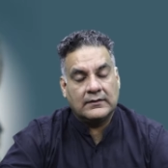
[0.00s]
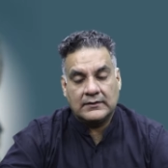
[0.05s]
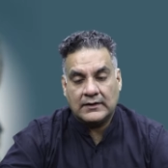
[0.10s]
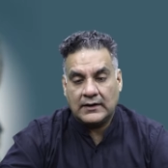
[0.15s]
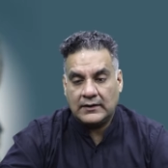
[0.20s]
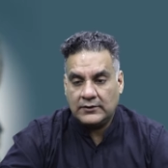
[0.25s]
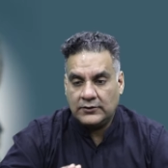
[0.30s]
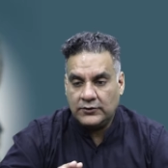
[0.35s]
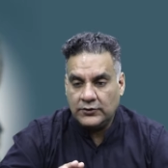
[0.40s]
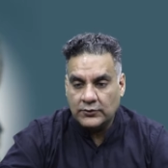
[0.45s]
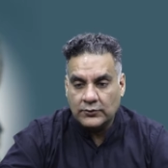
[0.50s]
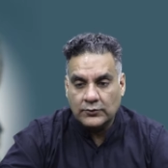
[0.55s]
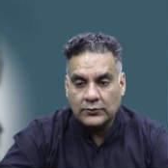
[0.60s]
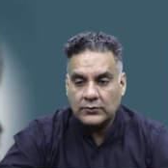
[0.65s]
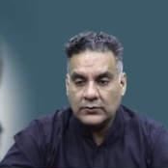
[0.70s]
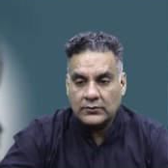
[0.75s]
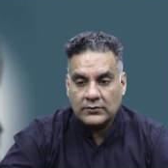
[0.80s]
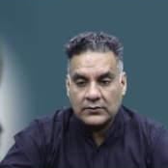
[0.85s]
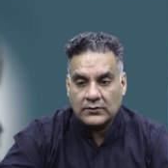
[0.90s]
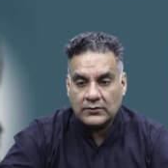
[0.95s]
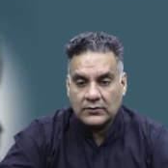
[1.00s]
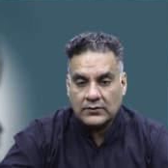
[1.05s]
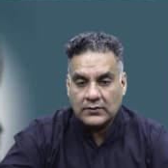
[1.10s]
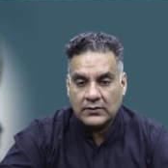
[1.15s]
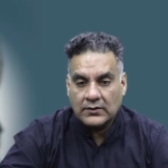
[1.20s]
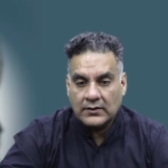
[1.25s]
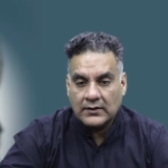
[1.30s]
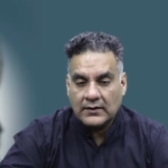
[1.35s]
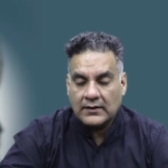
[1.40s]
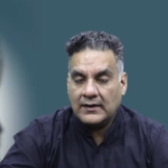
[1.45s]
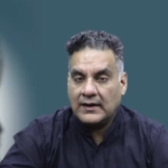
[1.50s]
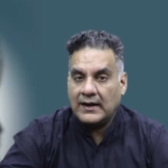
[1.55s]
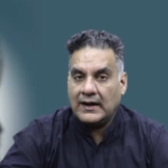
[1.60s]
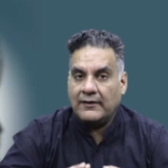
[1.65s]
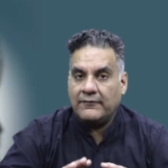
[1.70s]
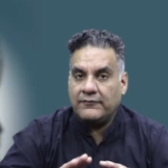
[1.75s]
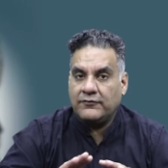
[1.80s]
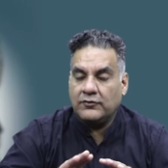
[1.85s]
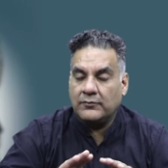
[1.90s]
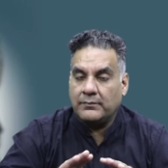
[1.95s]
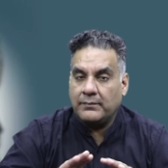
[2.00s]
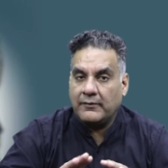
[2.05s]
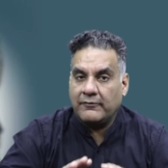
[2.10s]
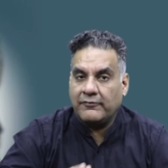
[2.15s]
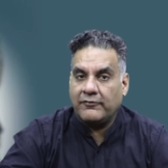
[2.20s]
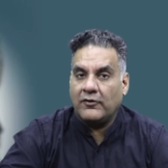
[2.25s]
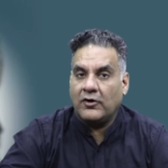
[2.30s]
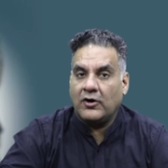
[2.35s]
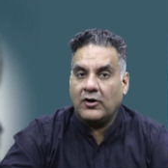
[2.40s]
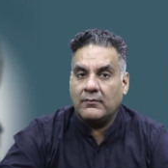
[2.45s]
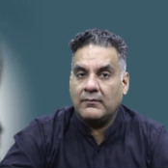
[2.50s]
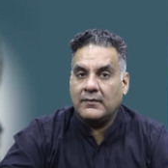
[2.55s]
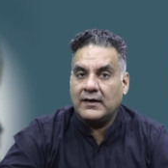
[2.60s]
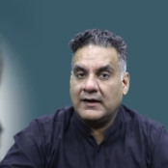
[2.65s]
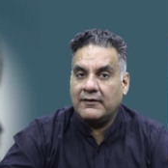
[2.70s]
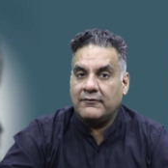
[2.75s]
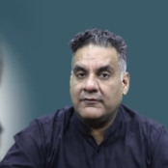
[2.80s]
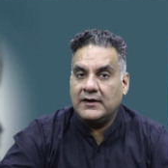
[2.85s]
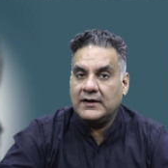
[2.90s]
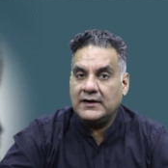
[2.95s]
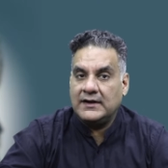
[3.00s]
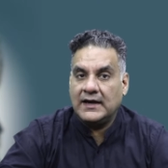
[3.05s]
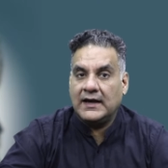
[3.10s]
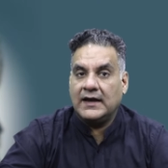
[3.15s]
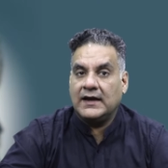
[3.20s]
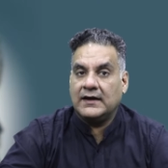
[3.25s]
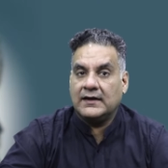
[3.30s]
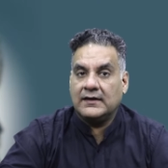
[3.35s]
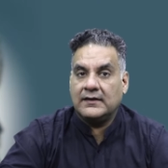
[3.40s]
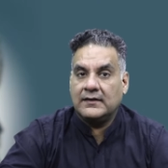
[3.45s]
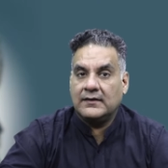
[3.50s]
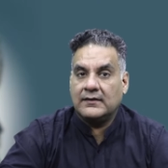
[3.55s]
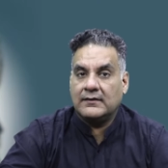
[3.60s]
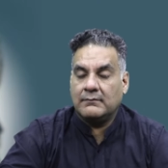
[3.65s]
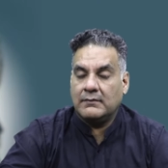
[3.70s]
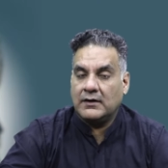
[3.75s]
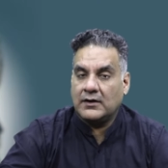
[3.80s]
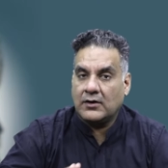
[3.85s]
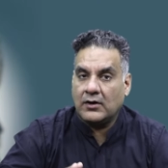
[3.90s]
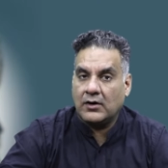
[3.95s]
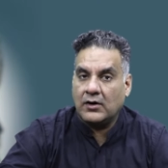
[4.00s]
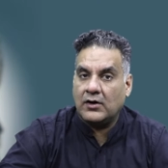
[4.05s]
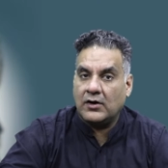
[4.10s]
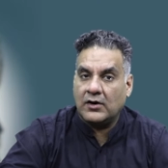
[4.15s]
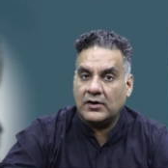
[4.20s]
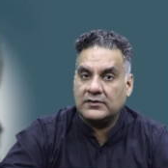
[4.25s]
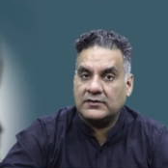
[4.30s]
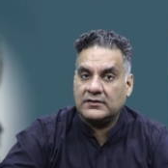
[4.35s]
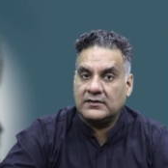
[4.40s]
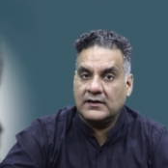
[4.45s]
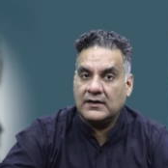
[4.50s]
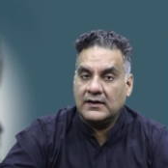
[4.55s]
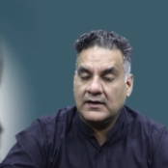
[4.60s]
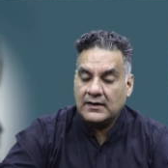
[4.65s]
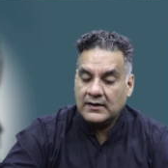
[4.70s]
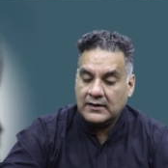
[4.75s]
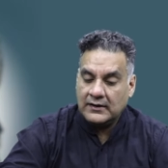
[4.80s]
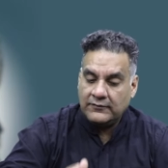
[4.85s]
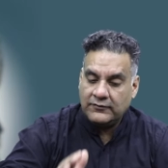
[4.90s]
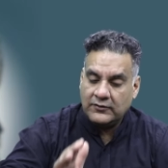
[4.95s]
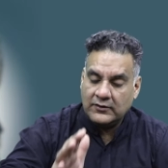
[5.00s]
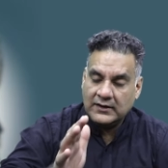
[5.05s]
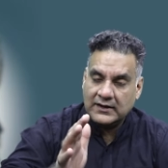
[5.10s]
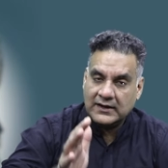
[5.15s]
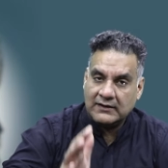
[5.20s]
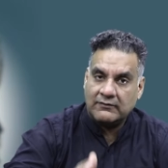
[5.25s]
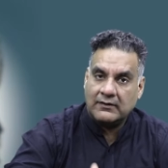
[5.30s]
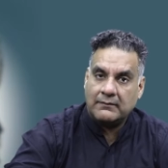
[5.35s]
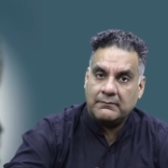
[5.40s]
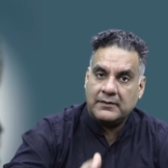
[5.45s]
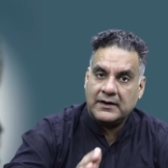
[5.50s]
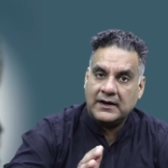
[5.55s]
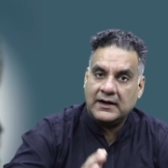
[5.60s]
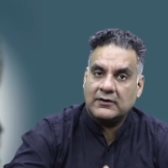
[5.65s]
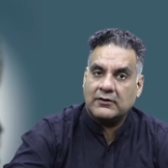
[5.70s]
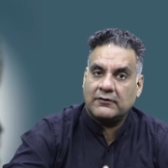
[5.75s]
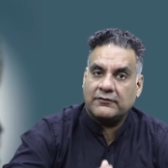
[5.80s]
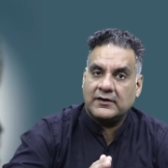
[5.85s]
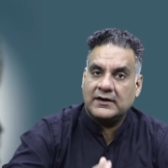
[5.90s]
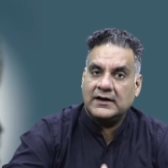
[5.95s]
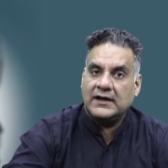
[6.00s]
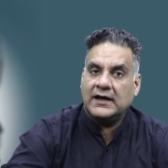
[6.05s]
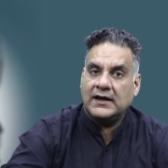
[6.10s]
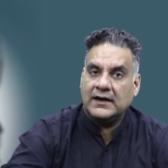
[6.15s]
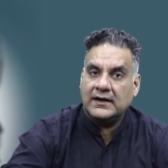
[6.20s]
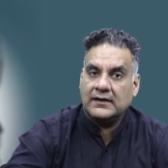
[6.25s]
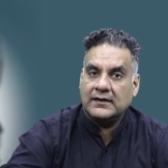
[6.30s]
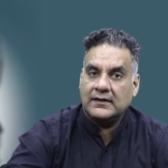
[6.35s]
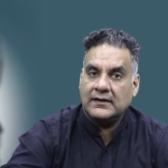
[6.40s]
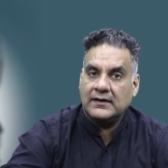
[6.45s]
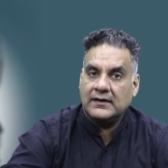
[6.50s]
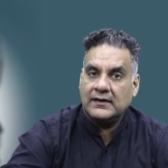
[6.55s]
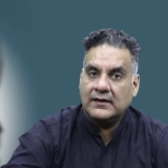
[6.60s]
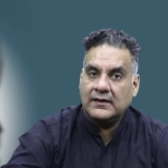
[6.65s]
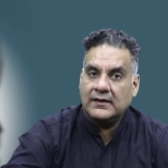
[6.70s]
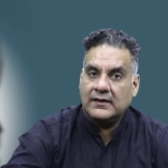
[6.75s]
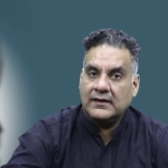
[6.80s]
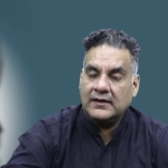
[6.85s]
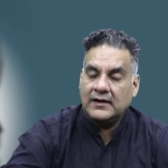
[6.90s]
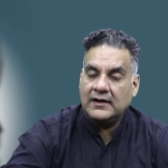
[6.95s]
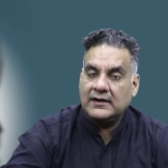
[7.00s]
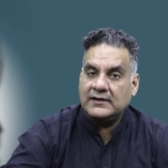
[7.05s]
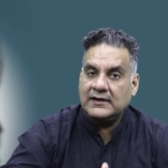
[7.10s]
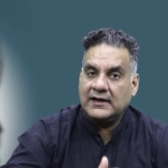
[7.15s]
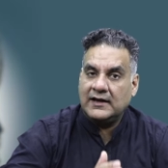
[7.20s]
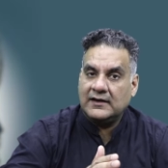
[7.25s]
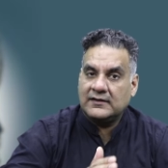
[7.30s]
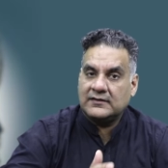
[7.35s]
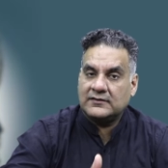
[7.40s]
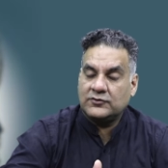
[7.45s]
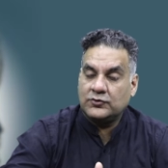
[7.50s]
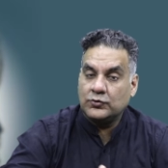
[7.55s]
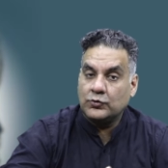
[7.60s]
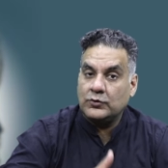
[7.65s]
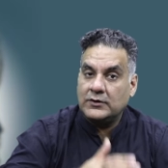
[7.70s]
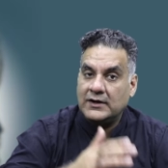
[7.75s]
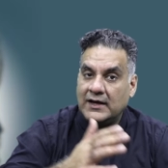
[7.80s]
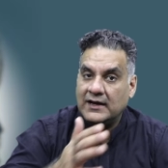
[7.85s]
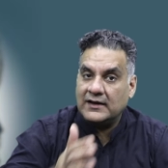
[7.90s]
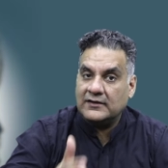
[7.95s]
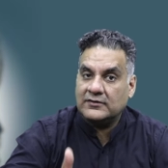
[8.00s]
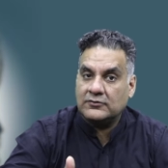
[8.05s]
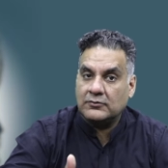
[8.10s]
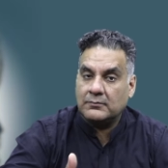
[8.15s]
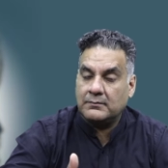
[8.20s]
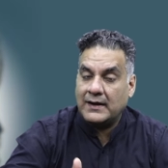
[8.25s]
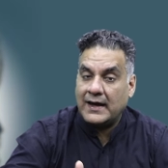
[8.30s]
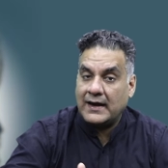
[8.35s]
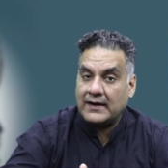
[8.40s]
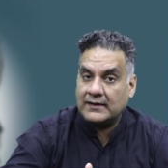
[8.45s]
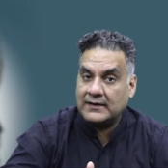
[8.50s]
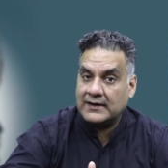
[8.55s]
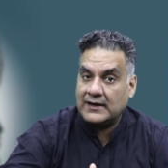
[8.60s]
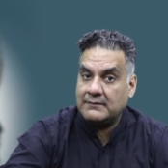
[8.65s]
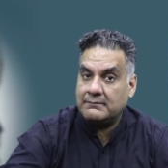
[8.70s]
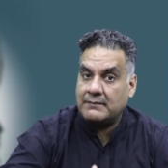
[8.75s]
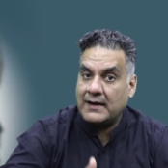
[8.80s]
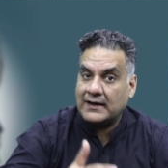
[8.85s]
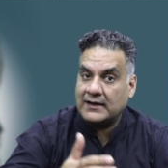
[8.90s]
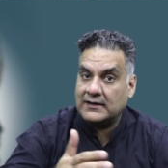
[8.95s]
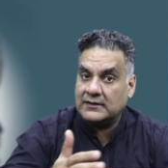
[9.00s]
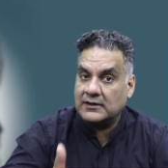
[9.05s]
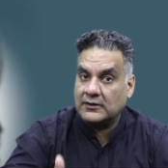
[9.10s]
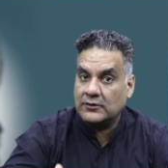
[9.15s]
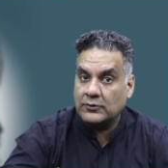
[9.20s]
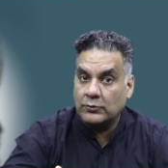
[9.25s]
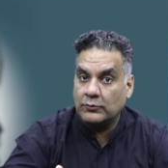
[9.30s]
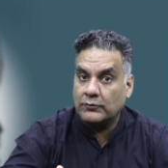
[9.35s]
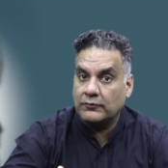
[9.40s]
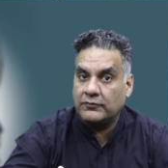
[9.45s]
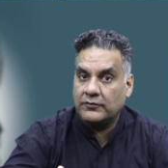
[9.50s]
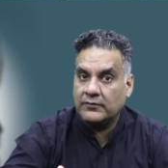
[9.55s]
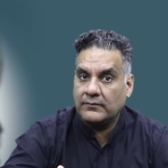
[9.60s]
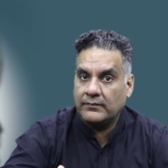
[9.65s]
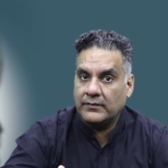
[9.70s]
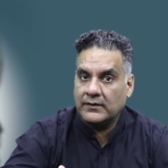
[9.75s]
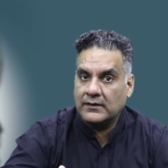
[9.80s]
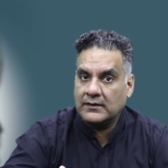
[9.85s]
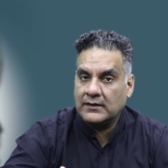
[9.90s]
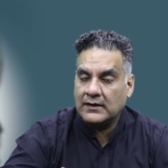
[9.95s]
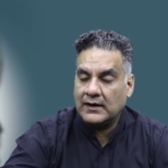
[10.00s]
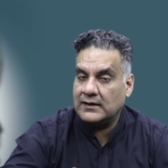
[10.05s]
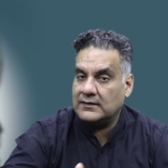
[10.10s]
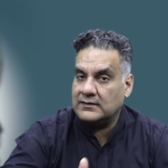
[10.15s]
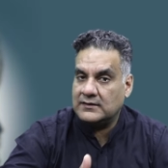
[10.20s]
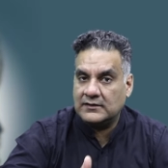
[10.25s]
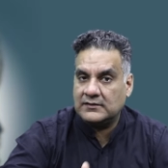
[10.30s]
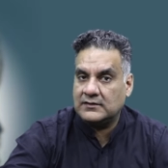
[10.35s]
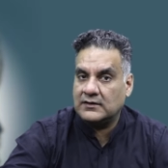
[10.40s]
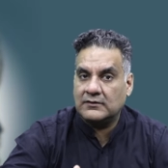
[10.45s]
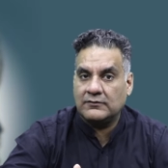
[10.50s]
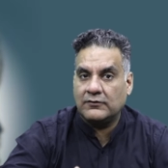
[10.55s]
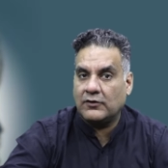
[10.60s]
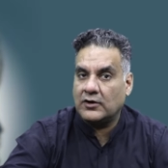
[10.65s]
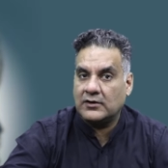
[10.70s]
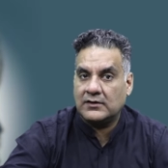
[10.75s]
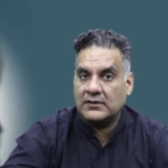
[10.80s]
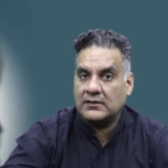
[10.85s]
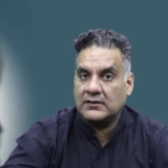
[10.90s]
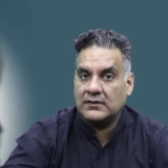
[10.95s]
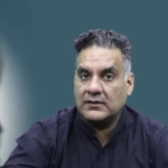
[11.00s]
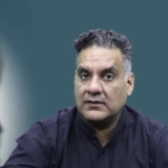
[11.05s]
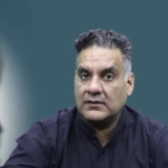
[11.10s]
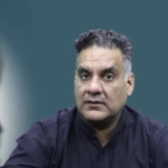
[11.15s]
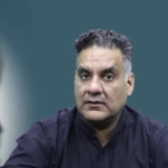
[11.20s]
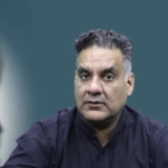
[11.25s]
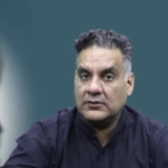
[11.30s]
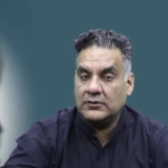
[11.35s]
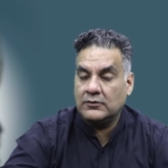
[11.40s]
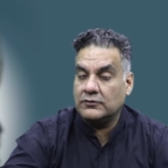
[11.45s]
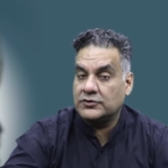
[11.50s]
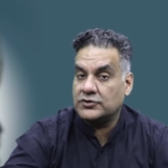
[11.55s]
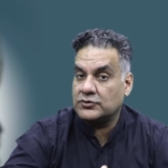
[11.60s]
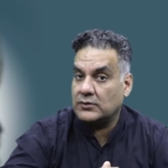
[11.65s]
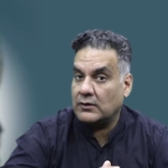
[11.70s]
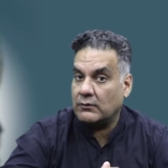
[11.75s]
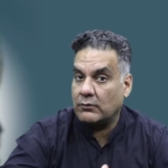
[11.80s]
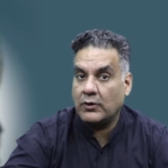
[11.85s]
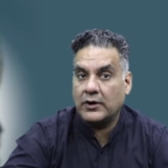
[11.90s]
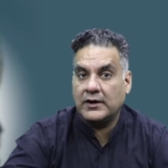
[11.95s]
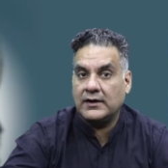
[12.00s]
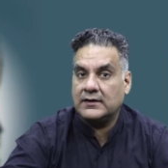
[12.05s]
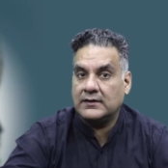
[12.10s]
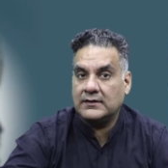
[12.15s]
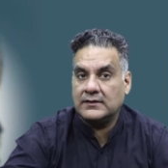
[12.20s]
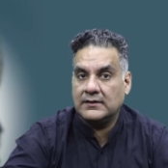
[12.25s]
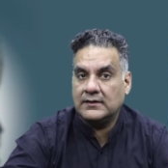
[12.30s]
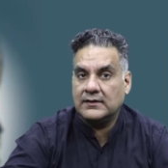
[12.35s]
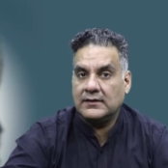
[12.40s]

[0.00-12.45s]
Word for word: that you have to perform every day, because if you give a break of a day, it takes 2 days to get back in the groove. And this is what you should avoid.